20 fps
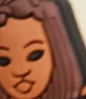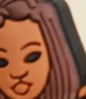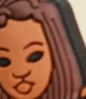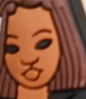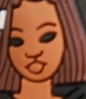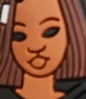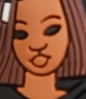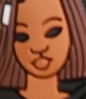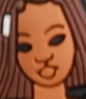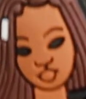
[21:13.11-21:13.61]
I
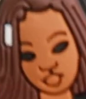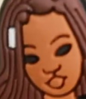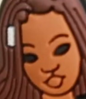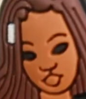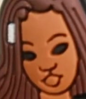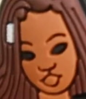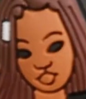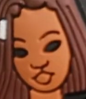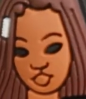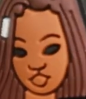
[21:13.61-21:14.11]
got
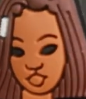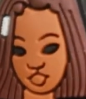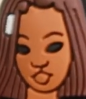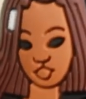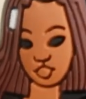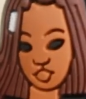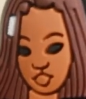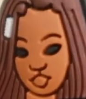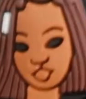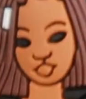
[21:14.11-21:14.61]
these
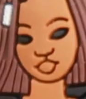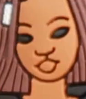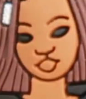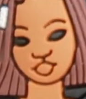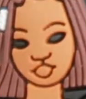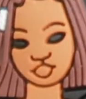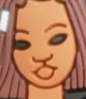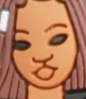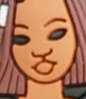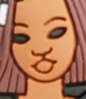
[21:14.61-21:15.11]
to put in
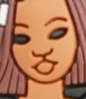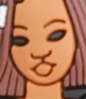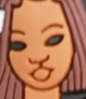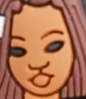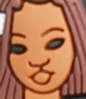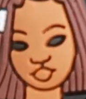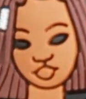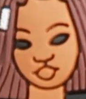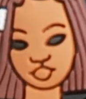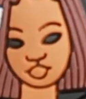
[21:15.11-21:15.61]
my
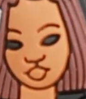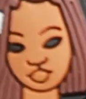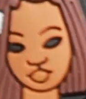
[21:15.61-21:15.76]
crocs.